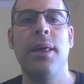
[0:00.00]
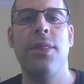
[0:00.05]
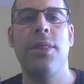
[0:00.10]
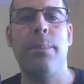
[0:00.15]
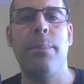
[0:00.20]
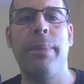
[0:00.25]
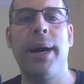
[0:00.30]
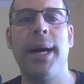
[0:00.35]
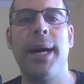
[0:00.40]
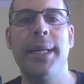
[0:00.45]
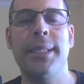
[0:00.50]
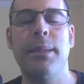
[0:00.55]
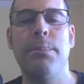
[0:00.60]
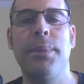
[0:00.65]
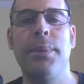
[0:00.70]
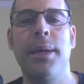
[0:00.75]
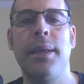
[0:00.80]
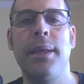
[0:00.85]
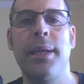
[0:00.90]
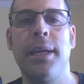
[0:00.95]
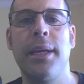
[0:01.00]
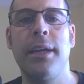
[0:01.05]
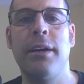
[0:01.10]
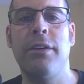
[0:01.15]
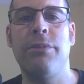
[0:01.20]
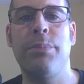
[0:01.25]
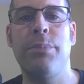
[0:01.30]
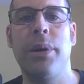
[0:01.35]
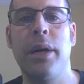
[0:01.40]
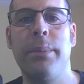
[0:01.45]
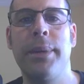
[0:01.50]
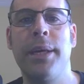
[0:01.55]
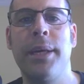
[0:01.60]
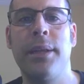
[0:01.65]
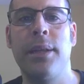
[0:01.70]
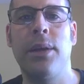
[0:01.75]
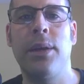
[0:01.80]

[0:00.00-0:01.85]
the possibility of permanent